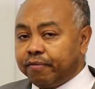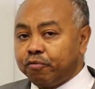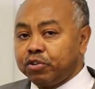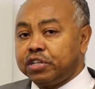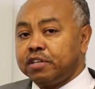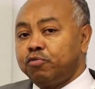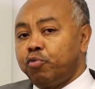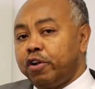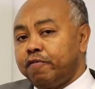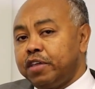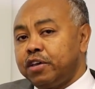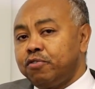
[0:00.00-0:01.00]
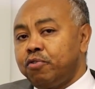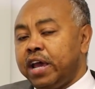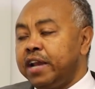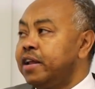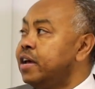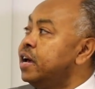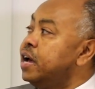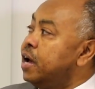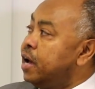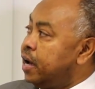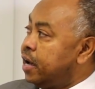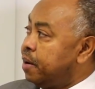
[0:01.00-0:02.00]
which is one of the UN
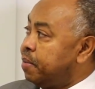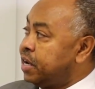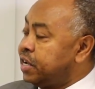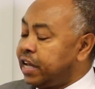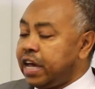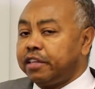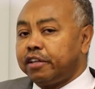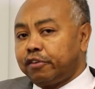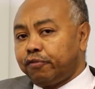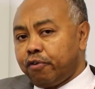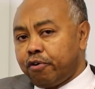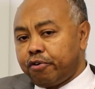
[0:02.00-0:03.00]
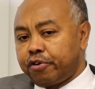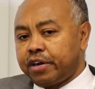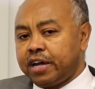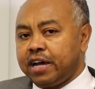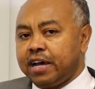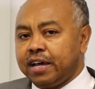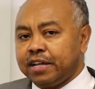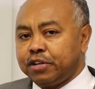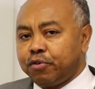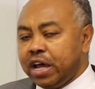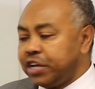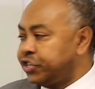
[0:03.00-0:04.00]
indicators for
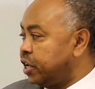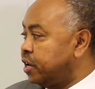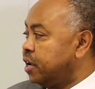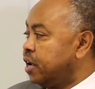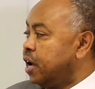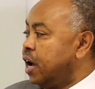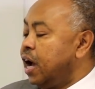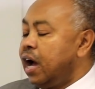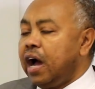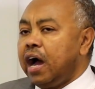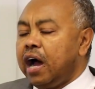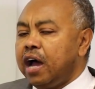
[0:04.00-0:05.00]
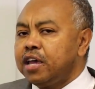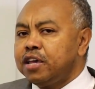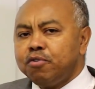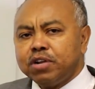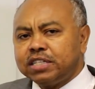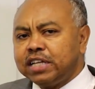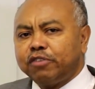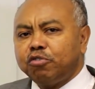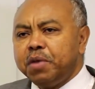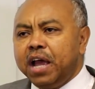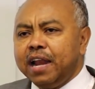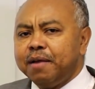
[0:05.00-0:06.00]
education, you will say to
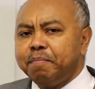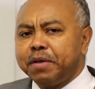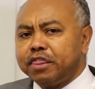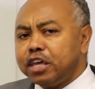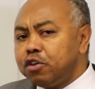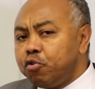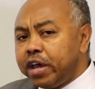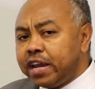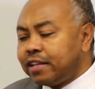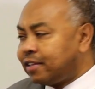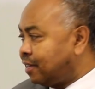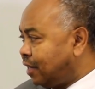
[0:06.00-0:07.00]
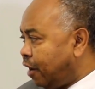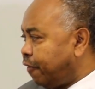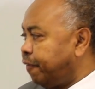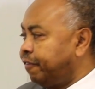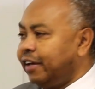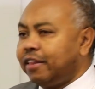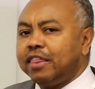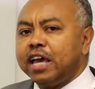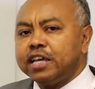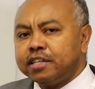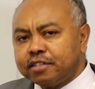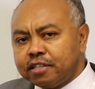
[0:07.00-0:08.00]
me, Alan, but the UN itself said
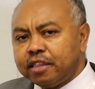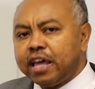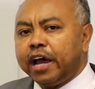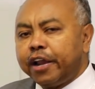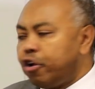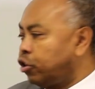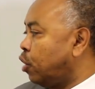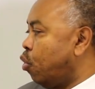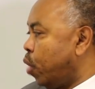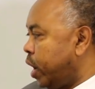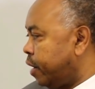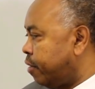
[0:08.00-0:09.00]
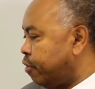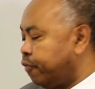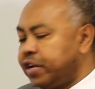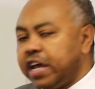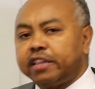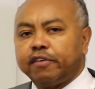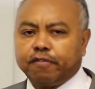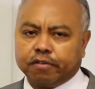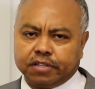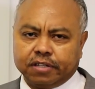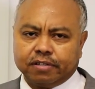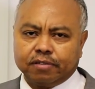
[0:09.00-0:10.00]
they are not aware of data for
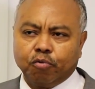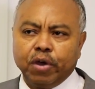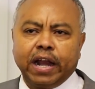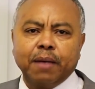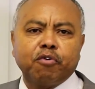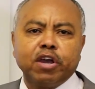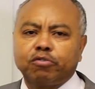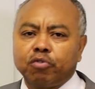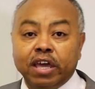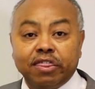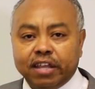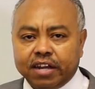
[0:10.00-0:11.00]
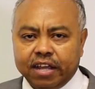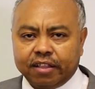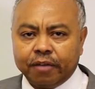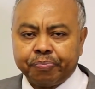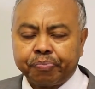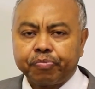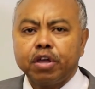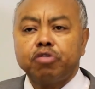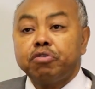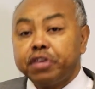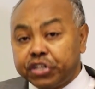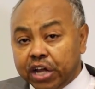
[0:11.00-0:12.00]
this. Where am I going to get the data?
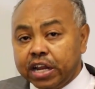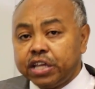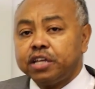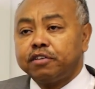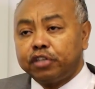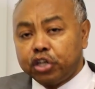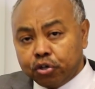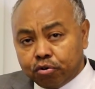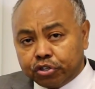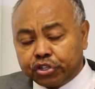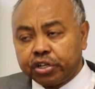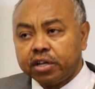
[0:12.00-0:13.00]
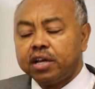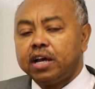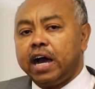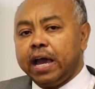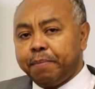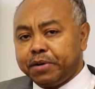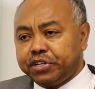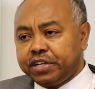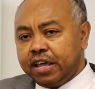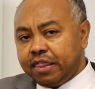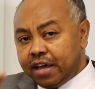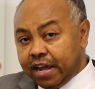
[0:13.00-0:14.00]
So the challenge is huge. I
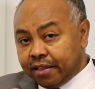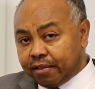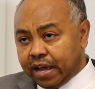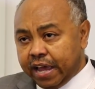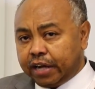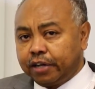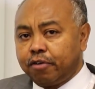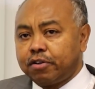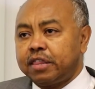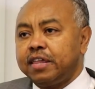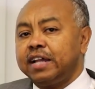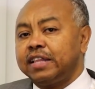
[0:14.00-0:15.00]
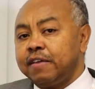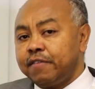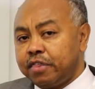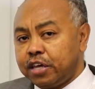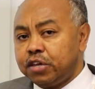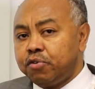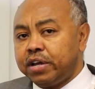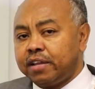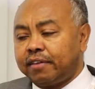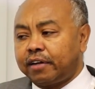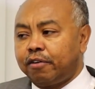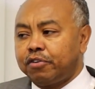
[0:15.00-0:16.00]
appreciate that. I acknowledge that. Even the UN
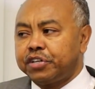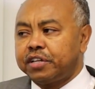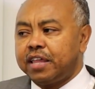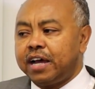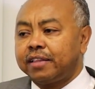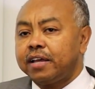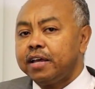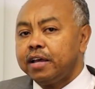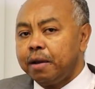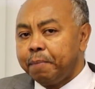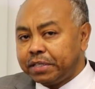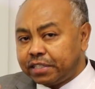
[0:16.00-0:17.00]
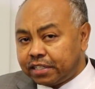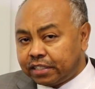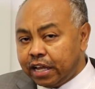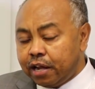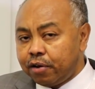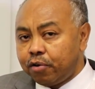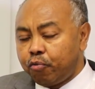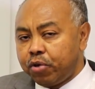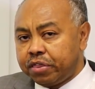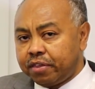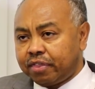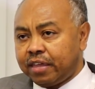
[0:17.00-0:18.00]
is acknowledging that. But still,
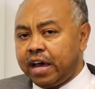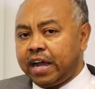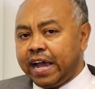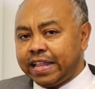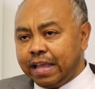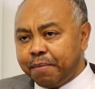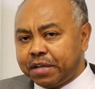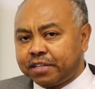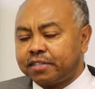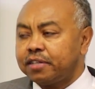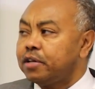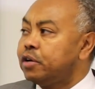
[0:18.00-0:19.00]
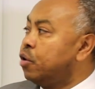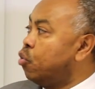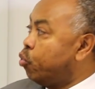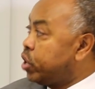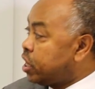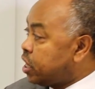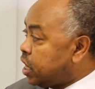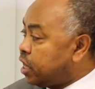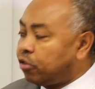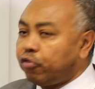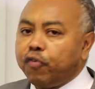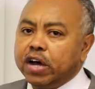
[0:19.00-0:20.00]
with the academics, we
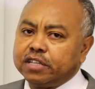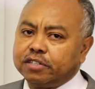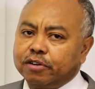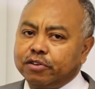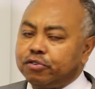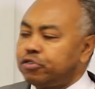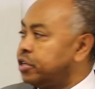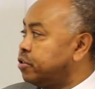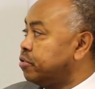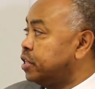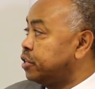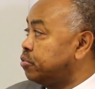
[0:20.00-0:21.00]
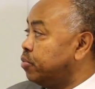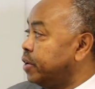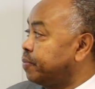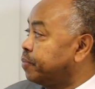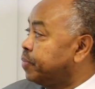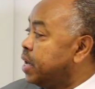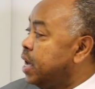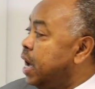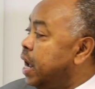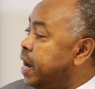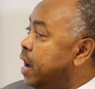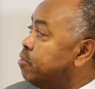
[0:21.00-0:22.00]
need to find a solution to this one.
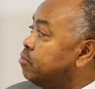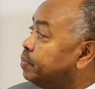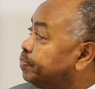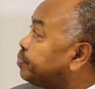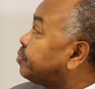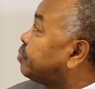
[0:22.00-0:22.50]
Now,